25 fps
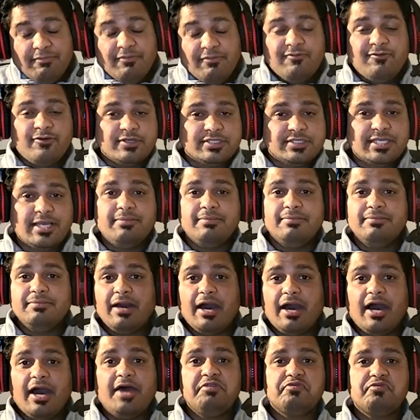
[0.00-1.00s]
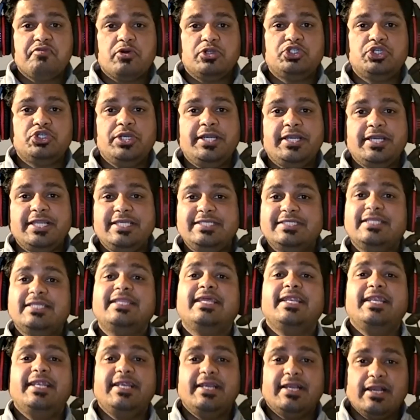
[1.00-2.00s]
for some unfortunate reason,
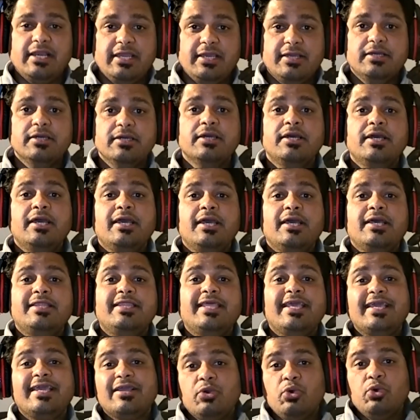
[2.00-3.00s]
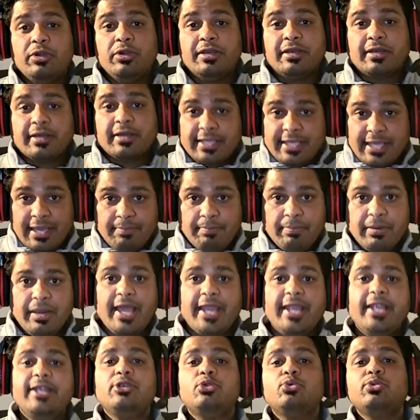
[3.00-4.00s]
they didn't clear, they could
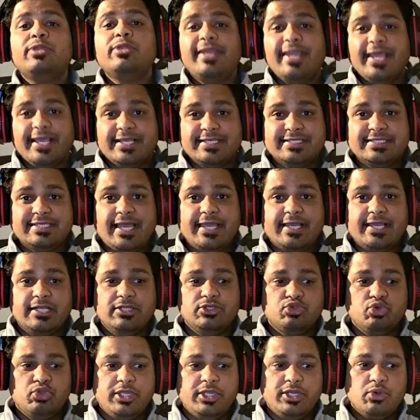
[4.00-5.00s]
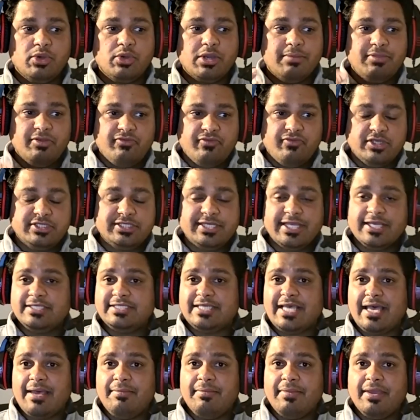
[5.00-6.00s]
reapply to the next cycle. So they took up the first
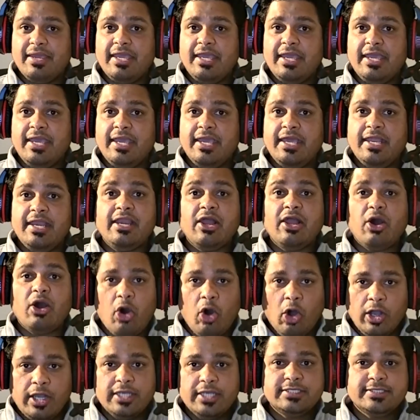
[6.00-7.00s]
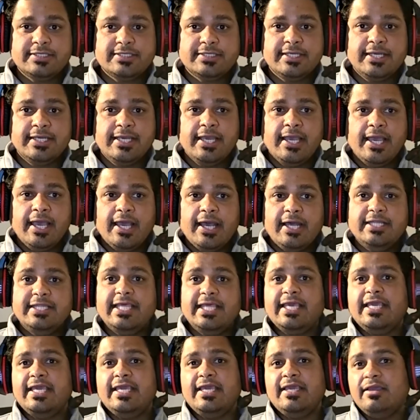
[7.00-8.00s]
exam in August.
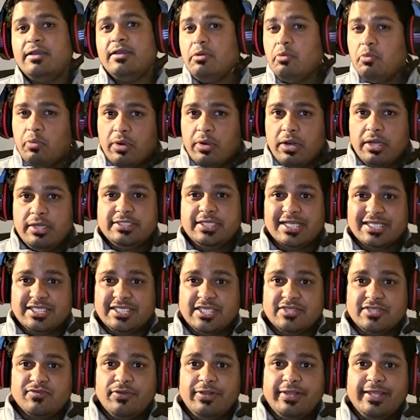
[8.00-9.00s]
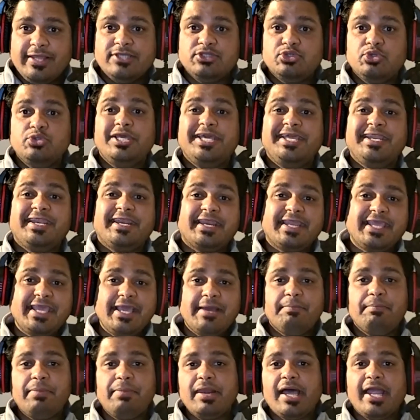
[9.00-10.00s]
They weren't successful there. So they
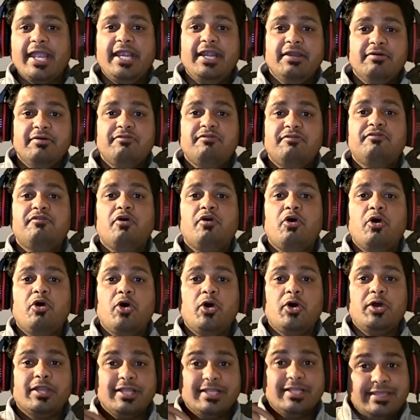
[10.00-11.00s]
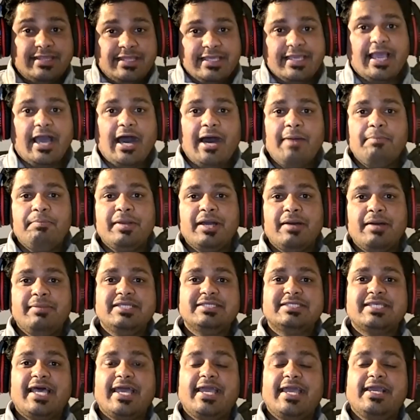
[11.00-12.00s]
reapplied for the upcoming
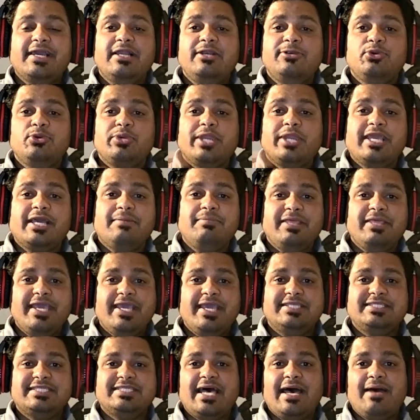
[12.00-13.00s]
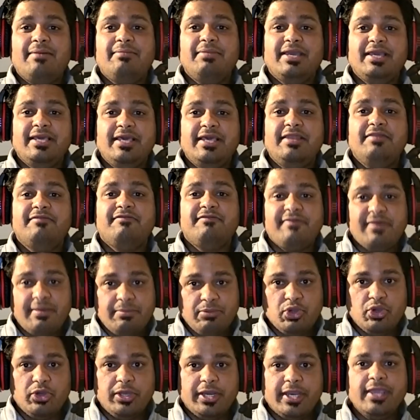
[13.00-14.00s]
cycle to take up the exam in
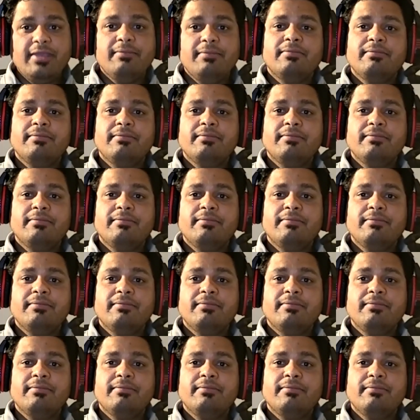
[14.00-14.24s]
February,